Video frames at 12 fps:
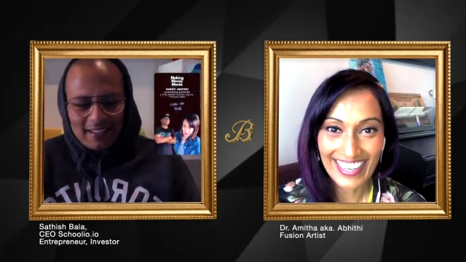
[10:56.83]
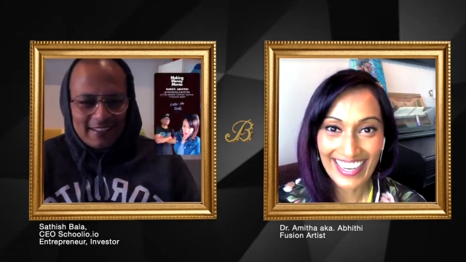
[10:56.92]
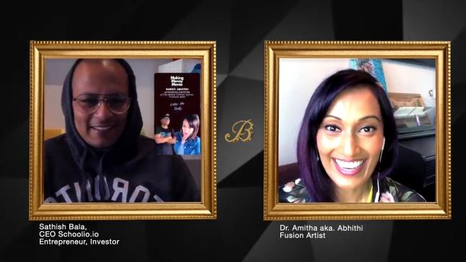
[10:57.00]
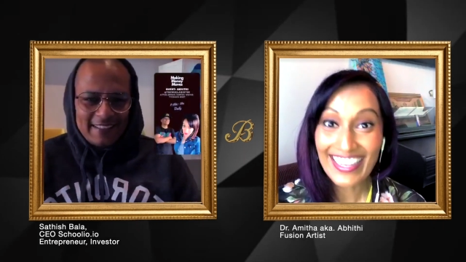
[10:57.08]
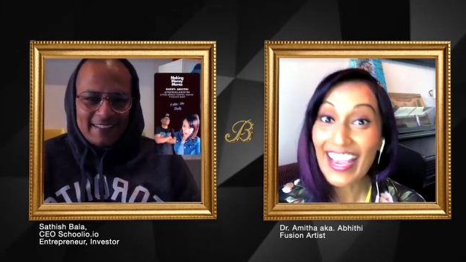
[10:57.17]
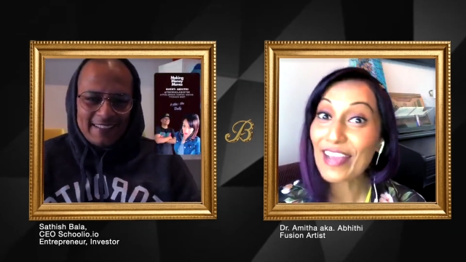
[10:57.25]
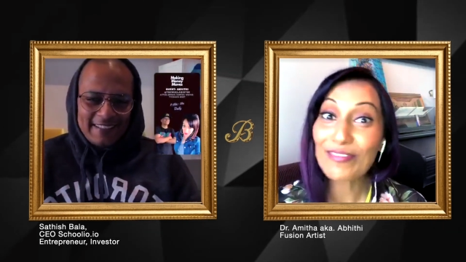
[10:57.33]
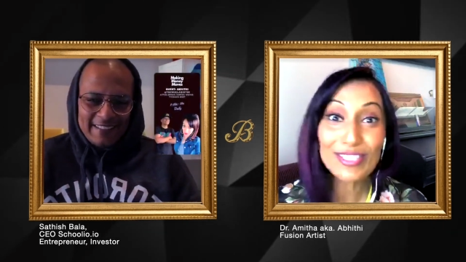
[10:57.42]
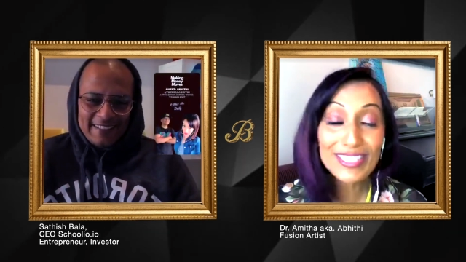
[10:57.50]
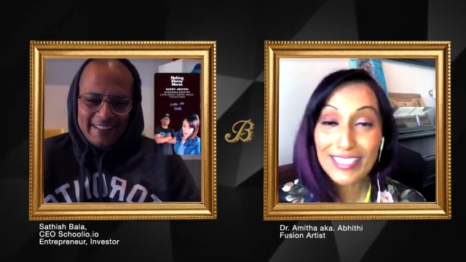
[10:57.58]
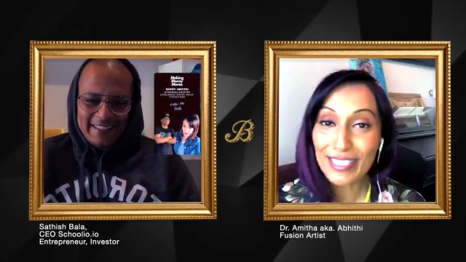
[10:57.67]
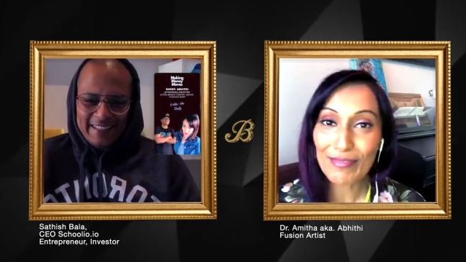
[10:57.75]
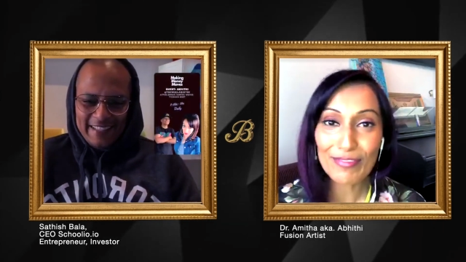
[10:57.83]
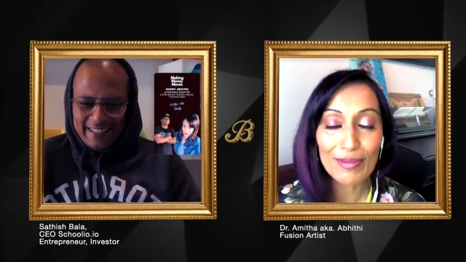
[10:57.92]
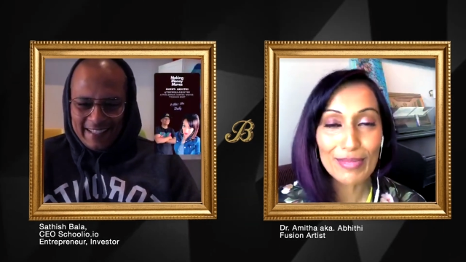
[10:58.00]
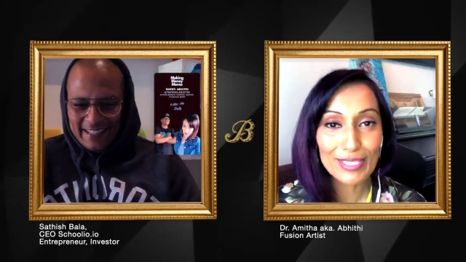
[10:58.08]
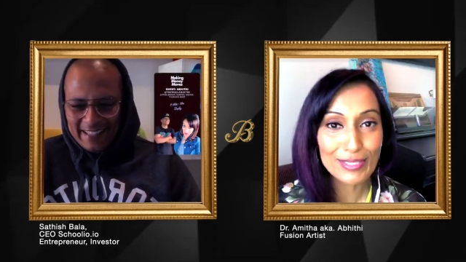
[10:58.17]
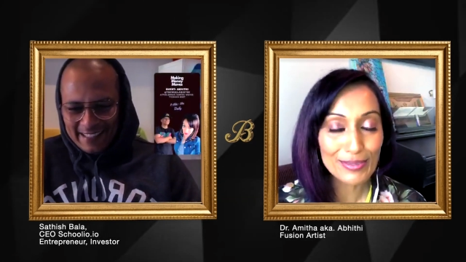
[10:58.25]
Speaker 1: yeah, it was the same formula.
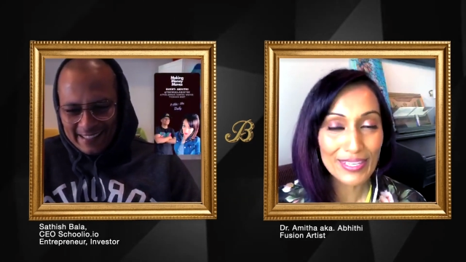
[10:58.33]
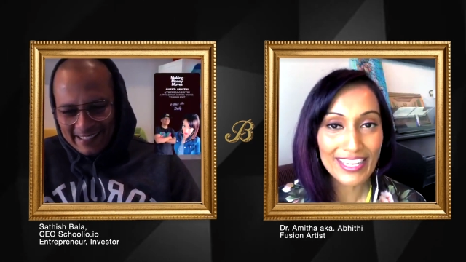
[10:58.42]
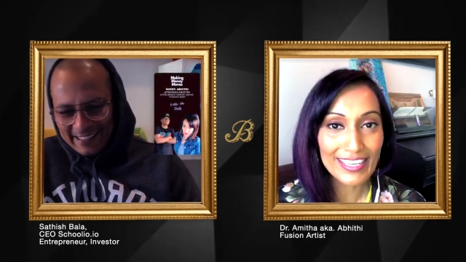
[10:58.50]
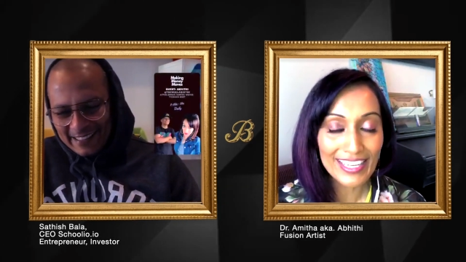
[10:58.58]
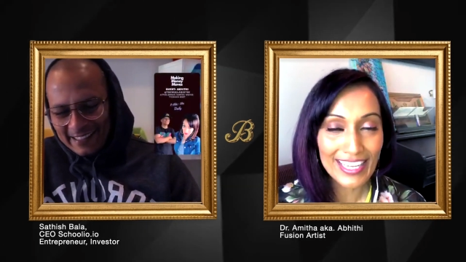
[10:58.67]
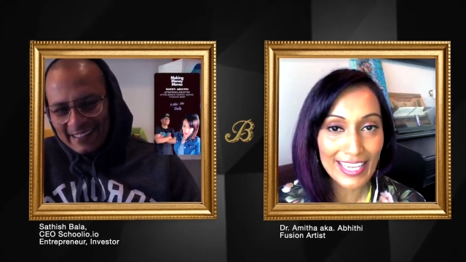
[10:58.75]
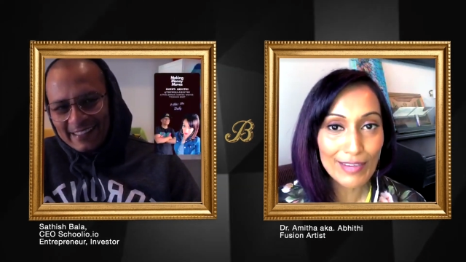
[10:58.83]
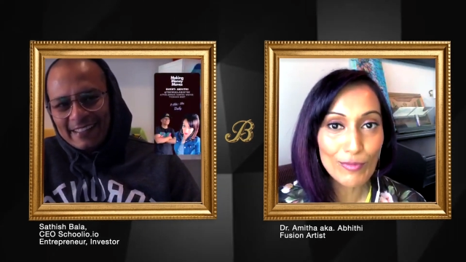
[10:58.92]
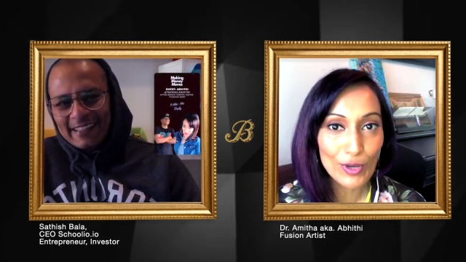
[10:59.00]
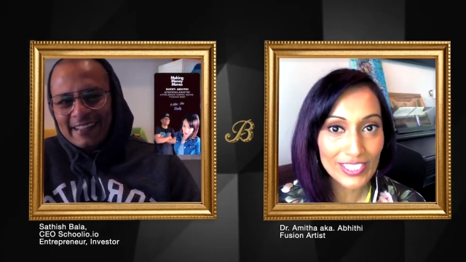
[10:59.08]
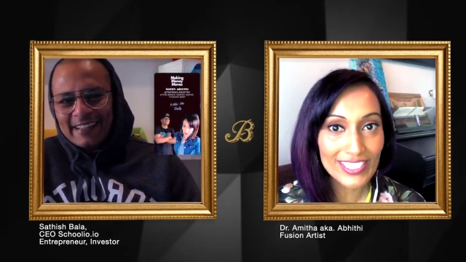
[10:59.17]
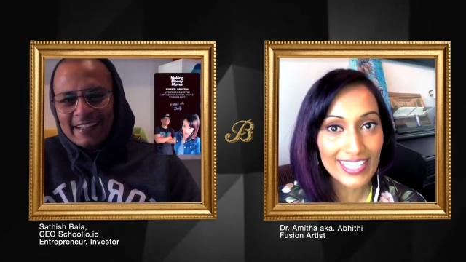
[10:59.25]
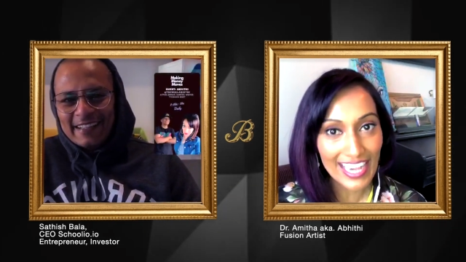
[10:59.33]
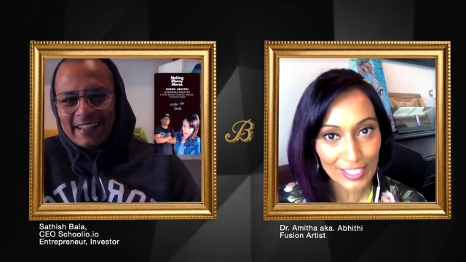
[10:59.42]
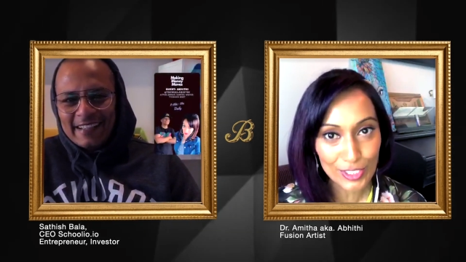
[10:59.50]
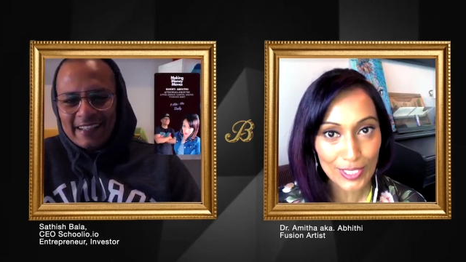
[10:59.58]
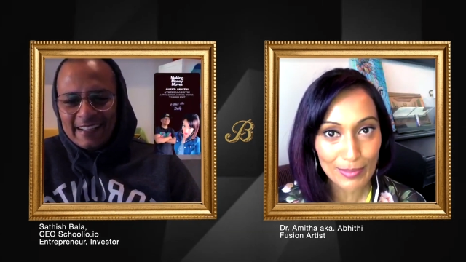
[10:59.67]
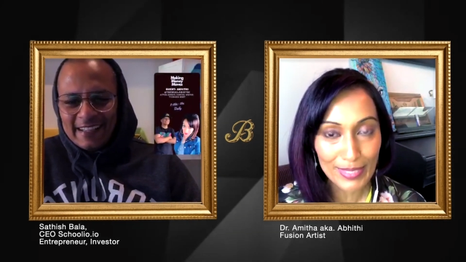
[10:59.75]
So it, he wanted
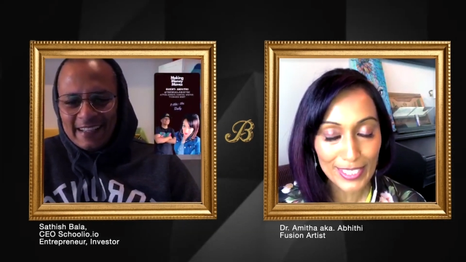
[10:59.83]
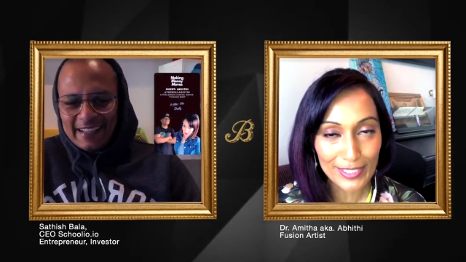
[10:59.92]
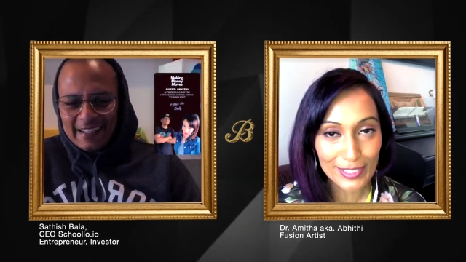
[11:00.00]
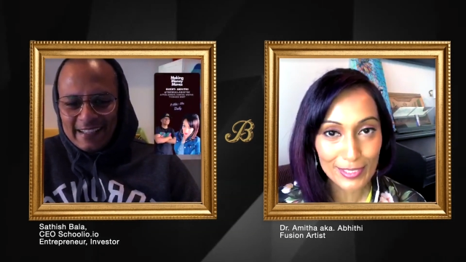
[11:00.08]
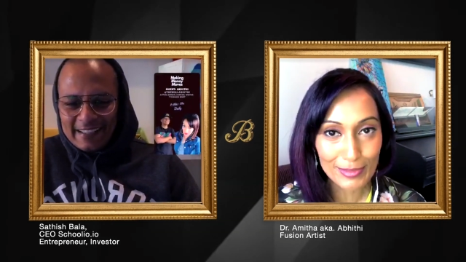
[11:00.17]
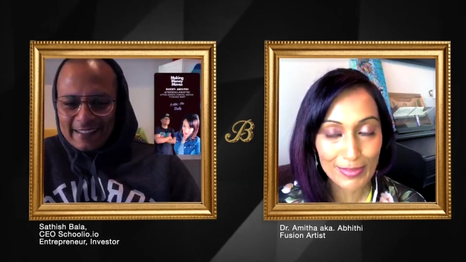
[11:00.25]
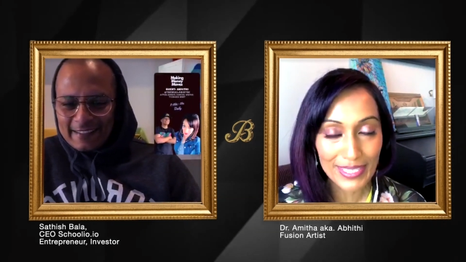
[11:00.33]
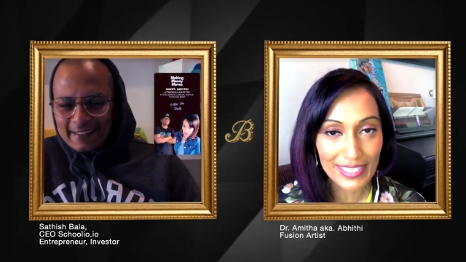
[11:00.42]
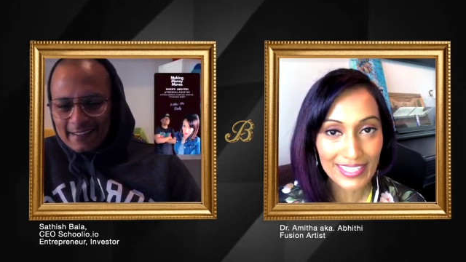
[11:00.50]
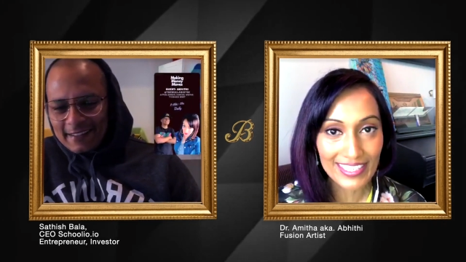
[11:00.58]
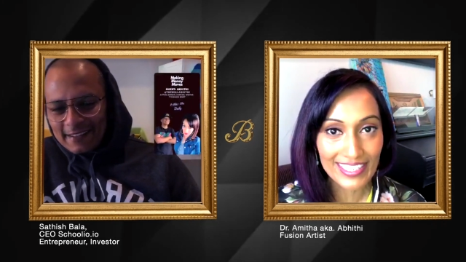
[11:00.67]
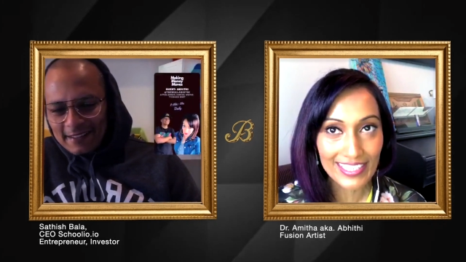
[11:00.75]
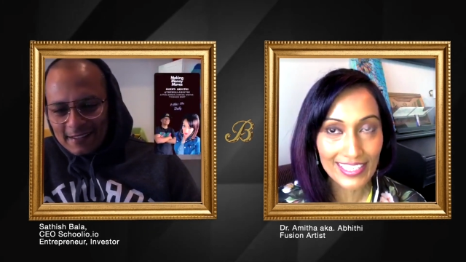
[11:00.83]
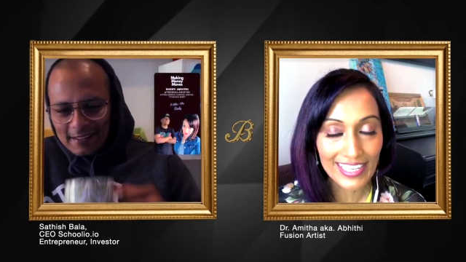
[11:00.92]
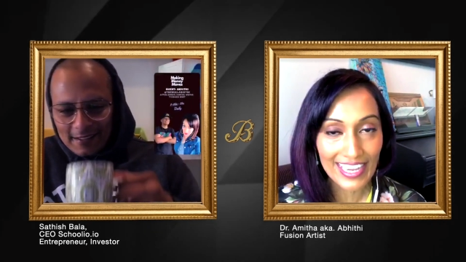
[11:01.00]
actually me to be a, a, an